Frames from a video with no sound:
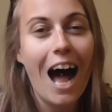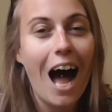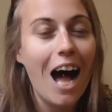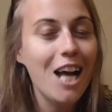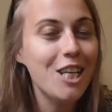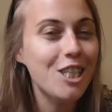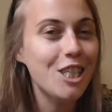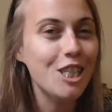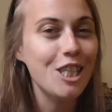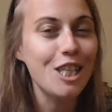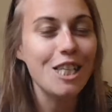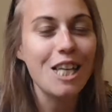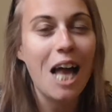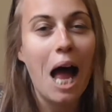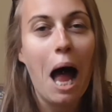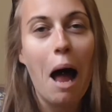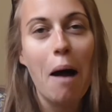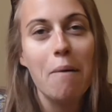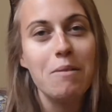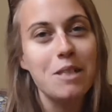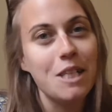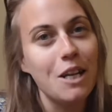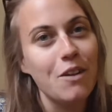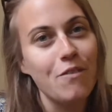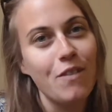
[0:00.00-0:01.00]
She does
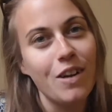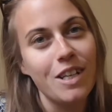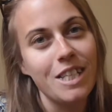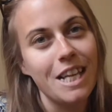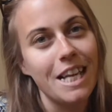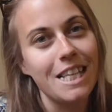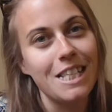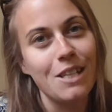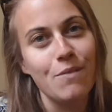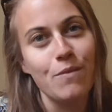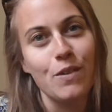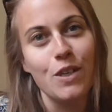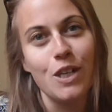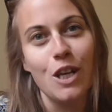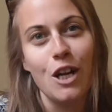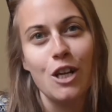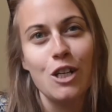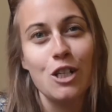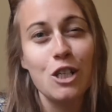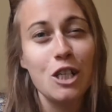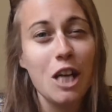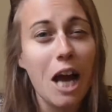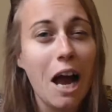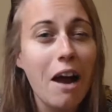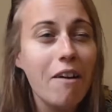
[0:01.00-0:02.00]
absolutely fantastic
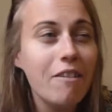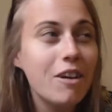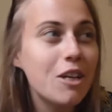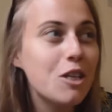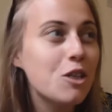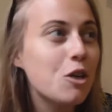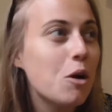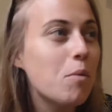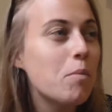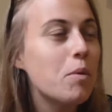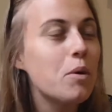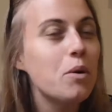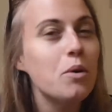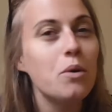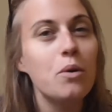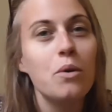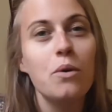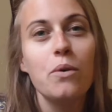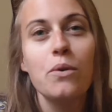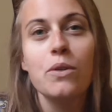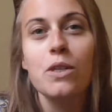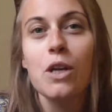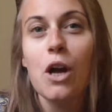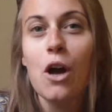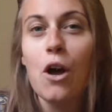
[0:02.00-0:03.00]
videos, charity shop
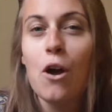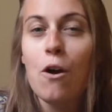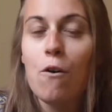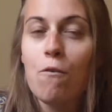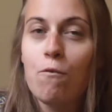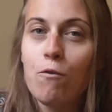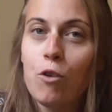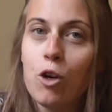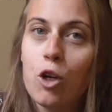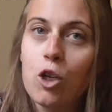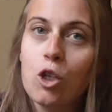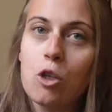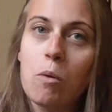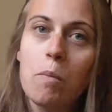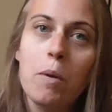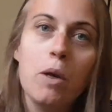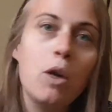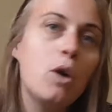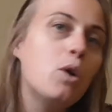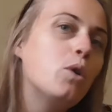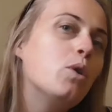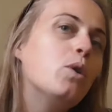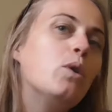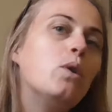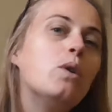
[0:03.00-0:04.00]
hauls, food shopping
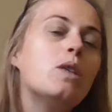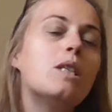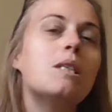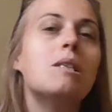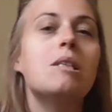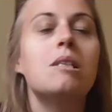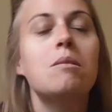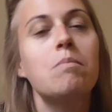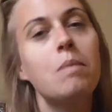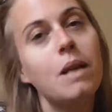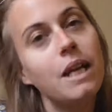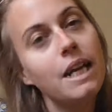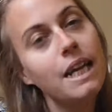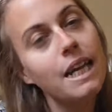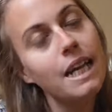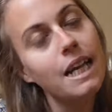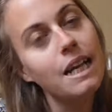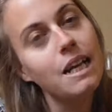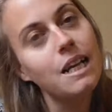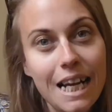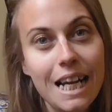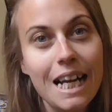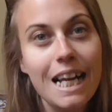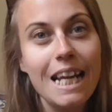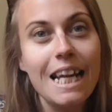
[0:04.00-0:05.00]
hauls, speed
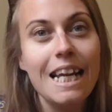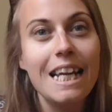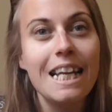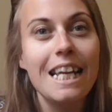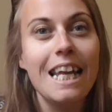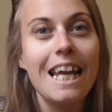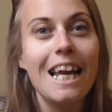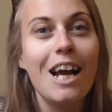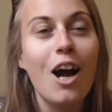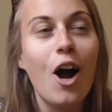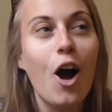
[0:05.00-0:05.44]
cleaning.